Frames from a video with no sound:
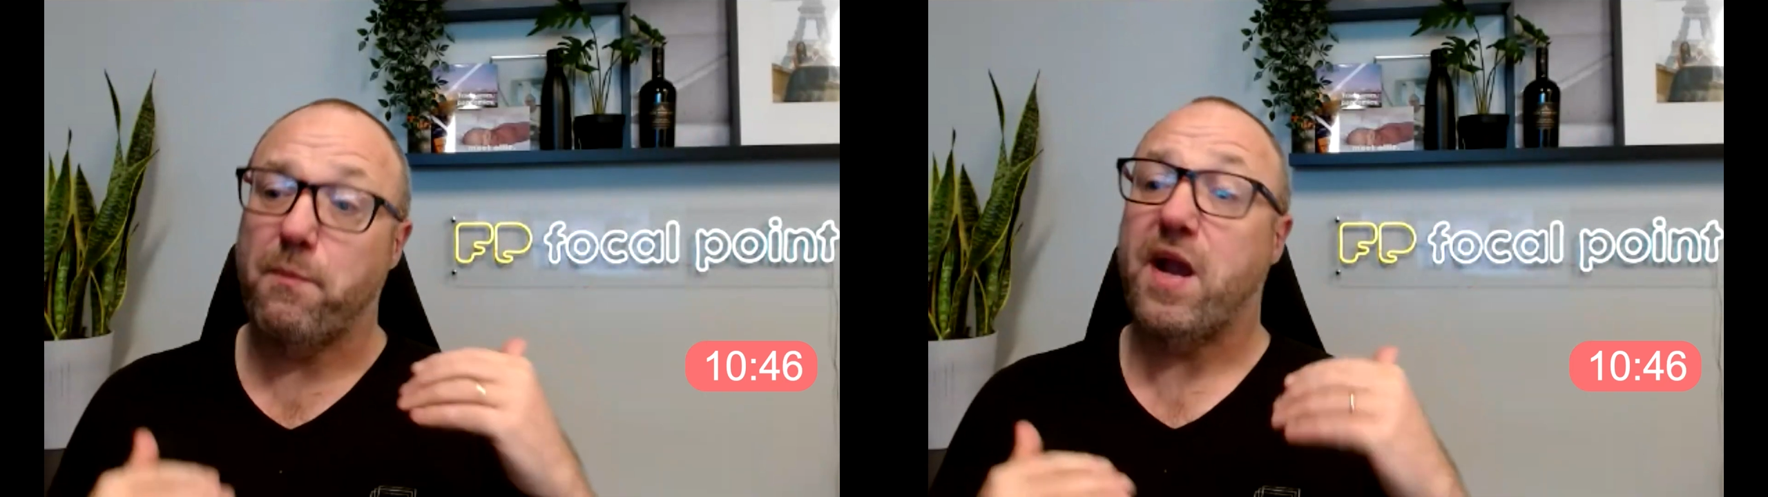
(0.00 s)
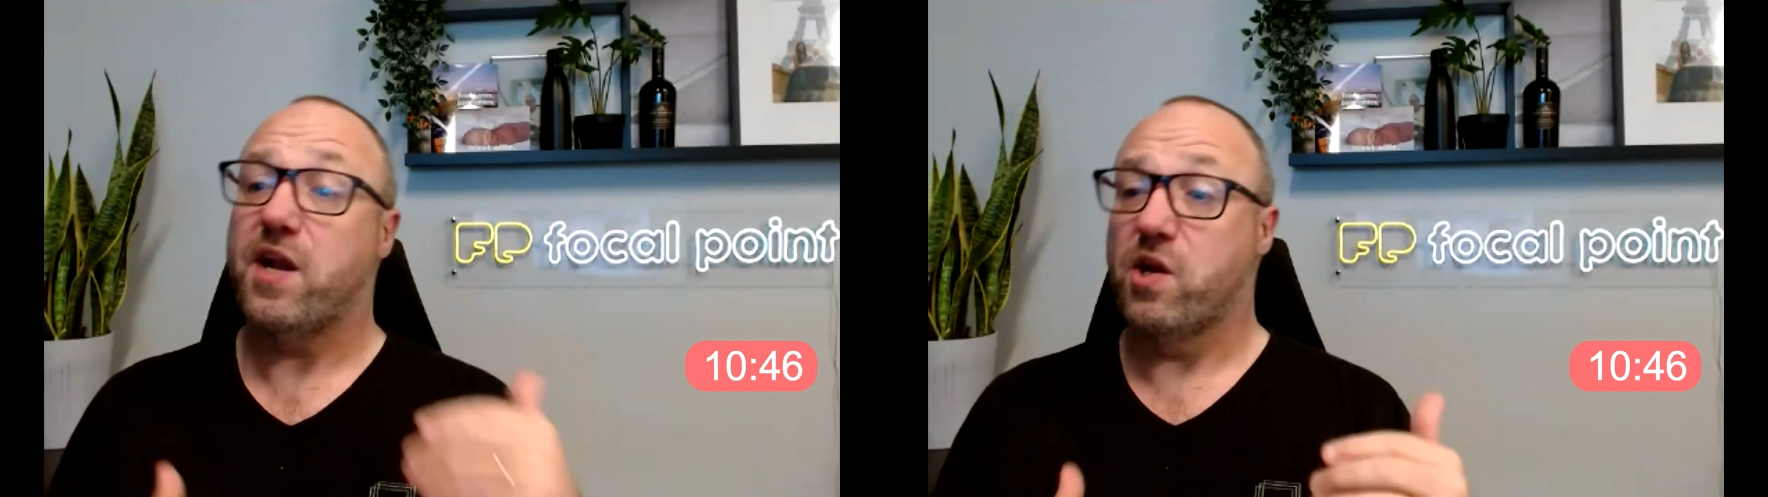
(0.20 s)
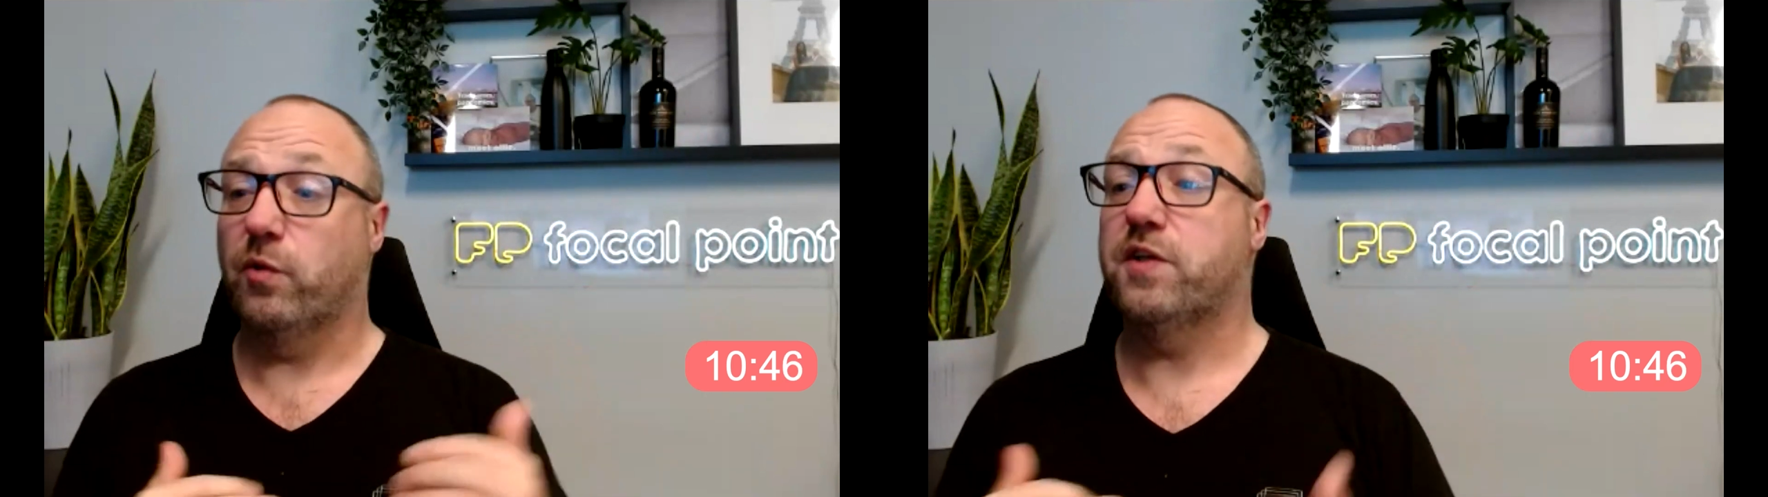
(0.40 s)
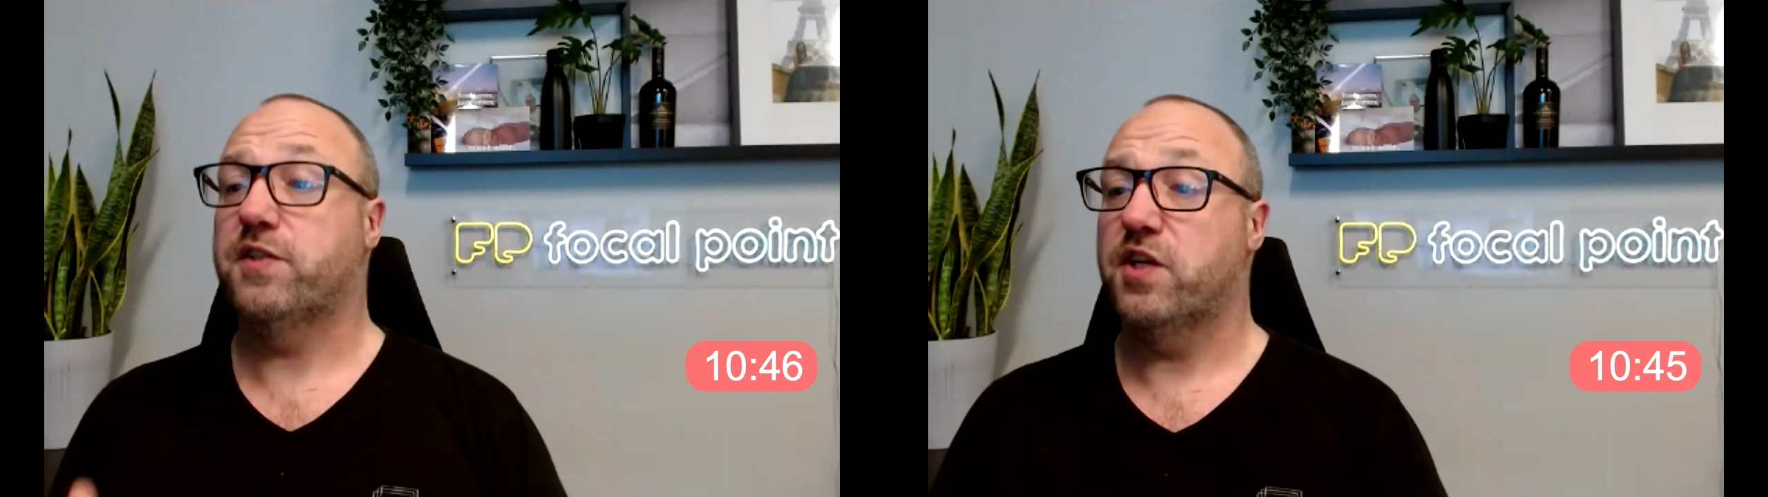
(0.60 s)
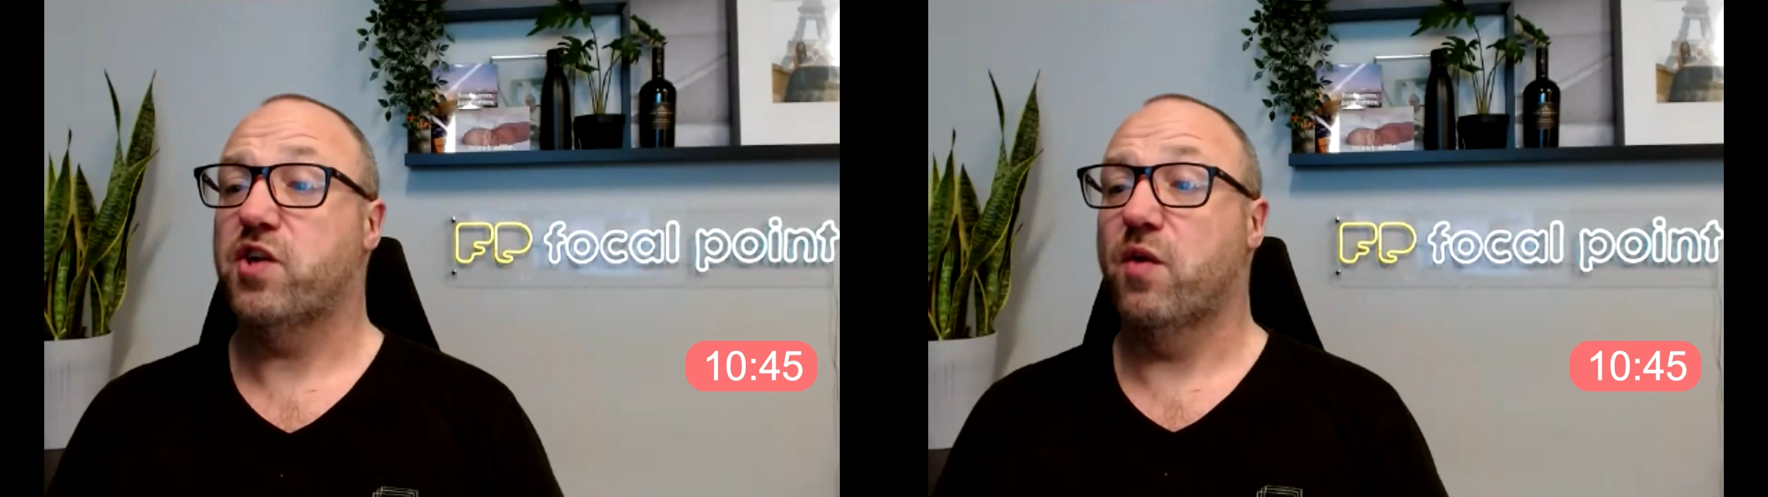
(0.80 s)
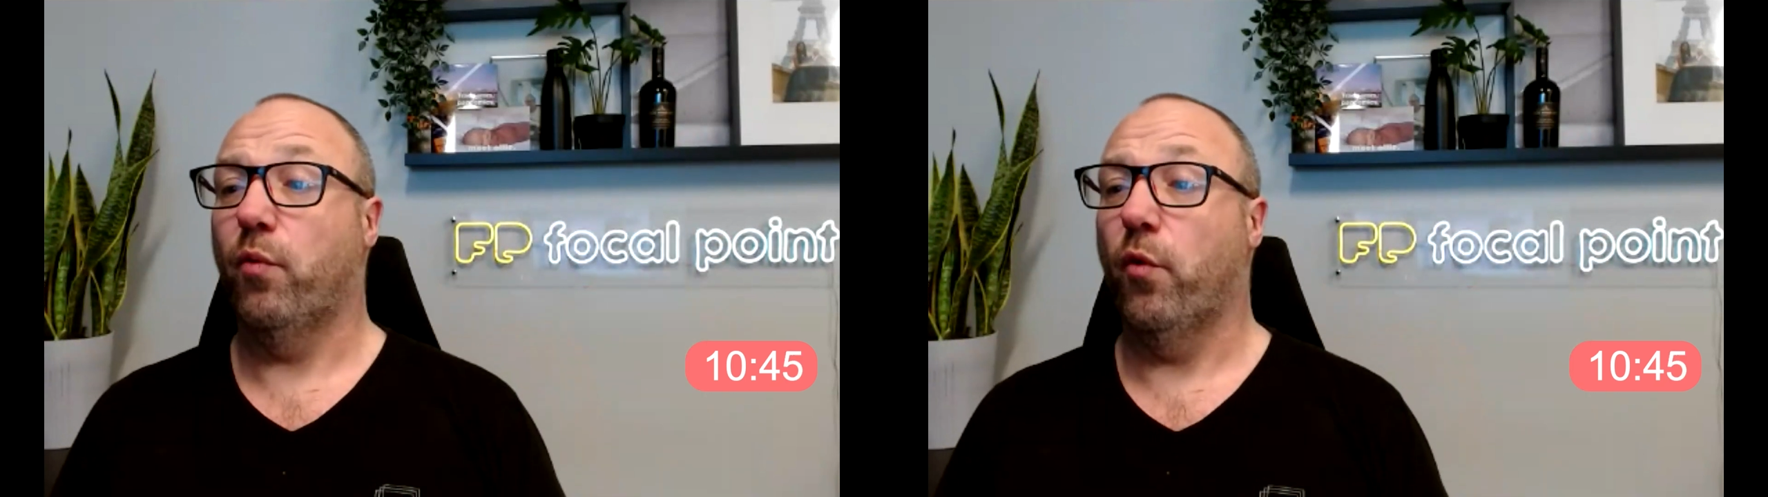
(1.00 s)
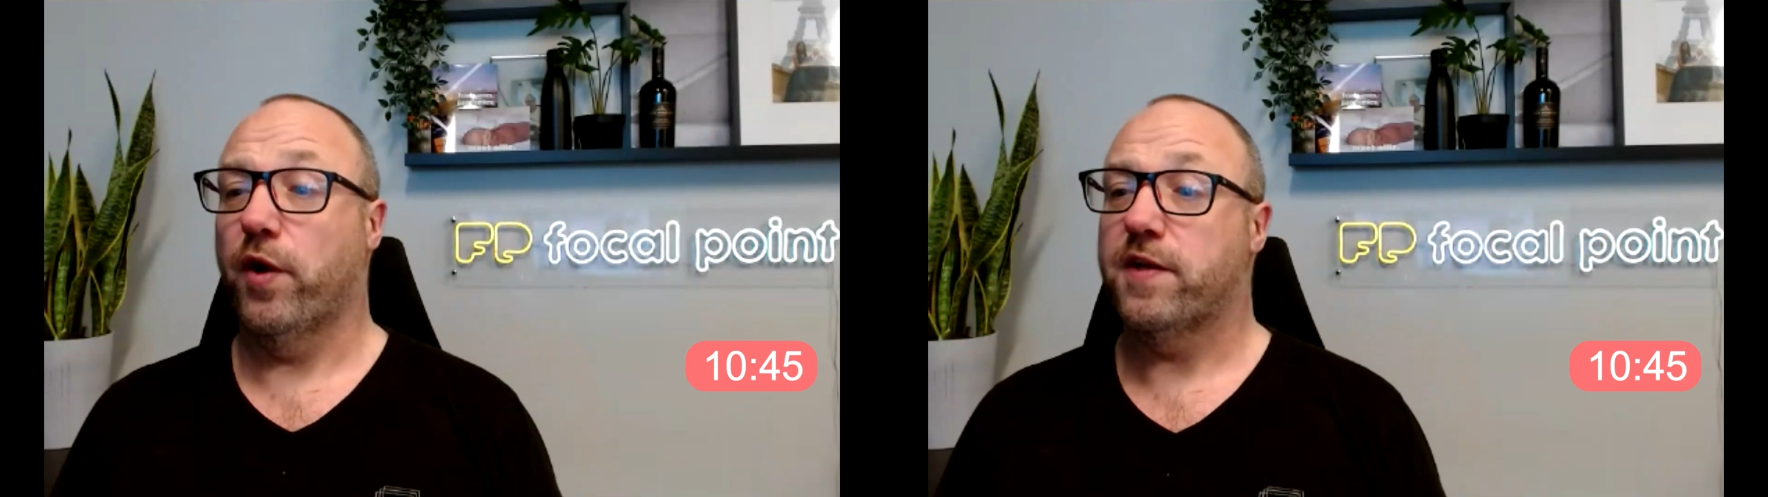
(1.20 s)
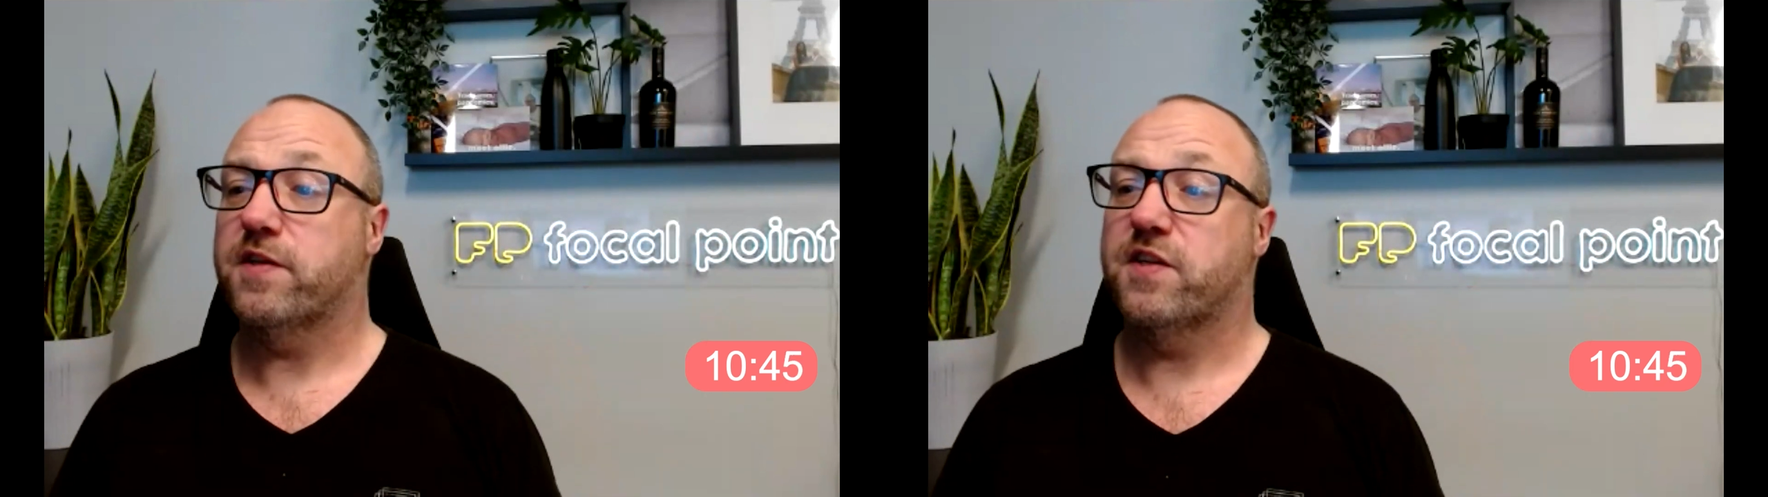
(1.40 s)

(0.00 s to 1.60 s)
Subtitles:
manual decision points.